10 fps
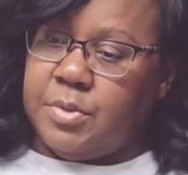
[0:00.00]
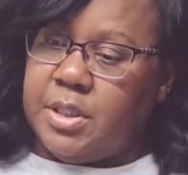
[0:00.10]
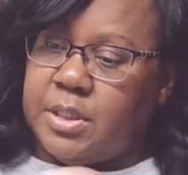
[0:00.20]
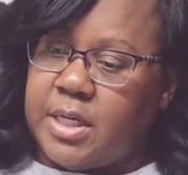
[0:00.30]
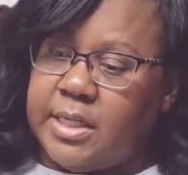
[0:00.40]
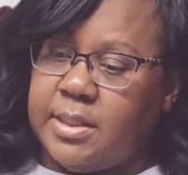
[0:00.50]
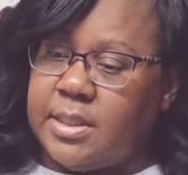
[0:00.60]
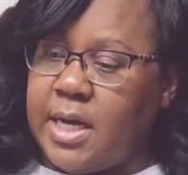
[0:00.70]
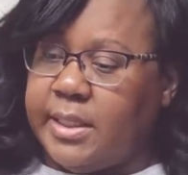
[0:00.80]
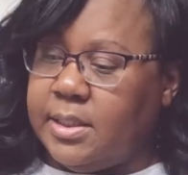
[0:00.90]
it's got
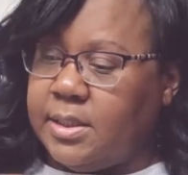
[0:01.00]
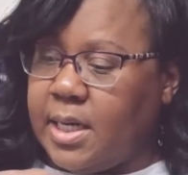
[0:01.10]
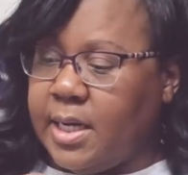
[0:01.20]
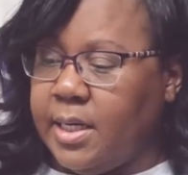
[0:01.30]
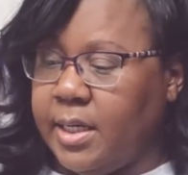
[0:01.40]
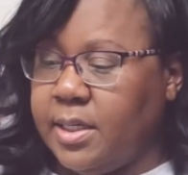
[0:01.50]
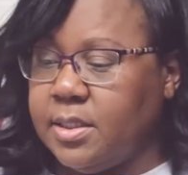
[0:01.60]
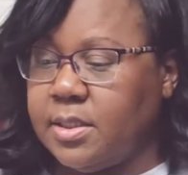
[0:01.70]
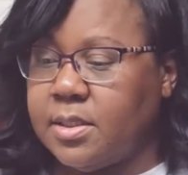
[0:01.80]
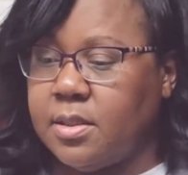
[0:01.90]
side-to-side
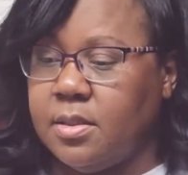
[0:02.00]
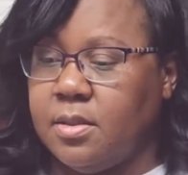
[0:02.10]
lace.